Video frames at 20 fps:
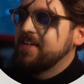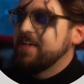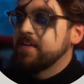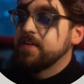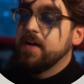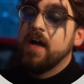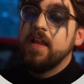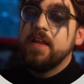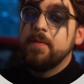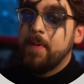The
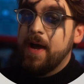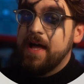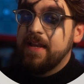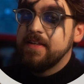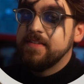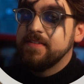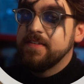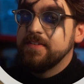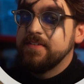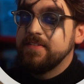color
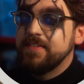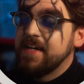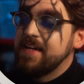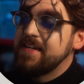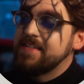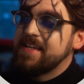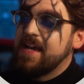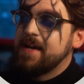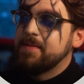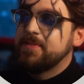palette though,
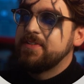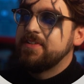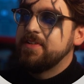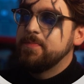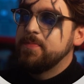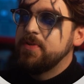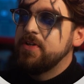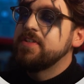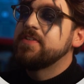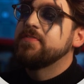that is
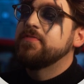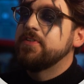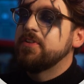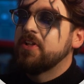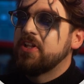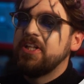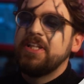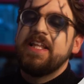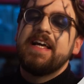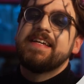absolutely beautiful.
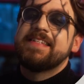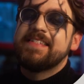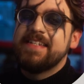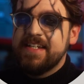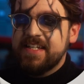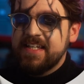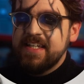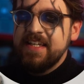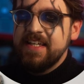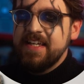
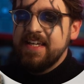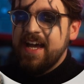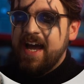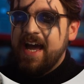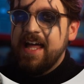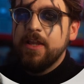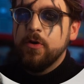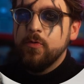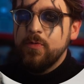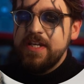Classic
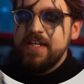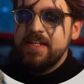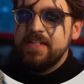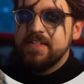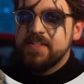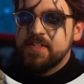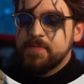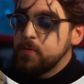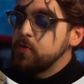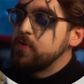
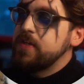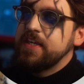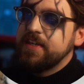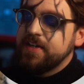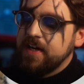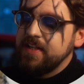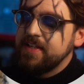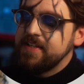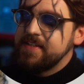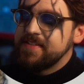Halloween spooky
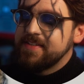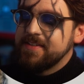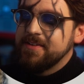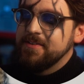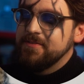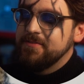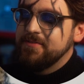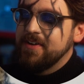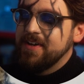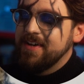colors
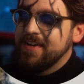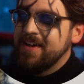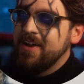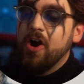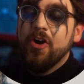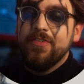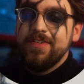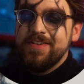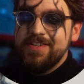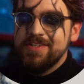of
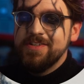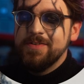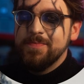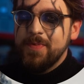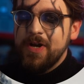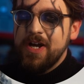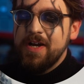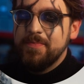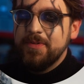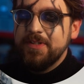orange
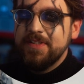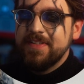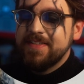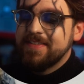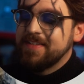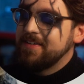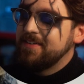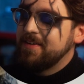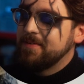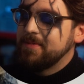and purple.
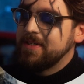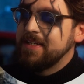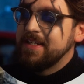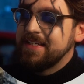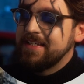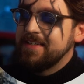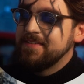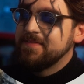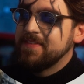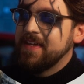So I'm going
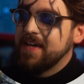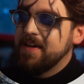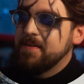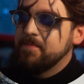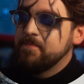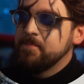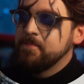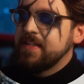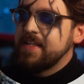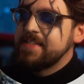to give
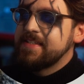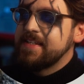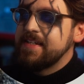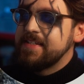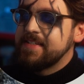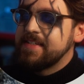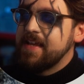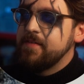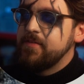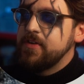that, let's say
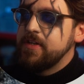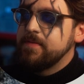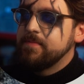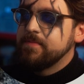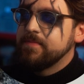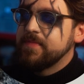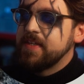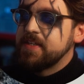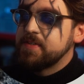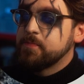a 7.
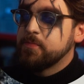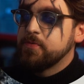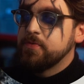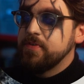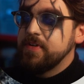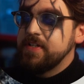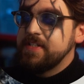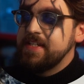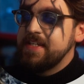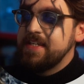That's
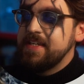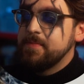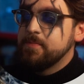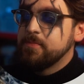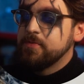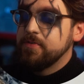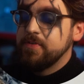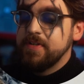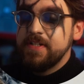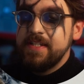pretty
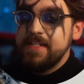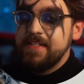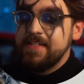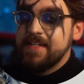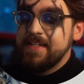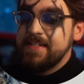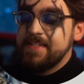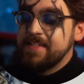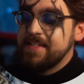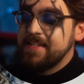
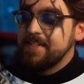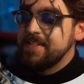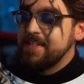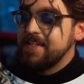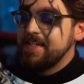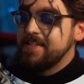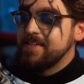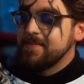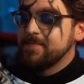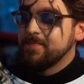tasty
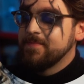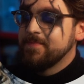indeed.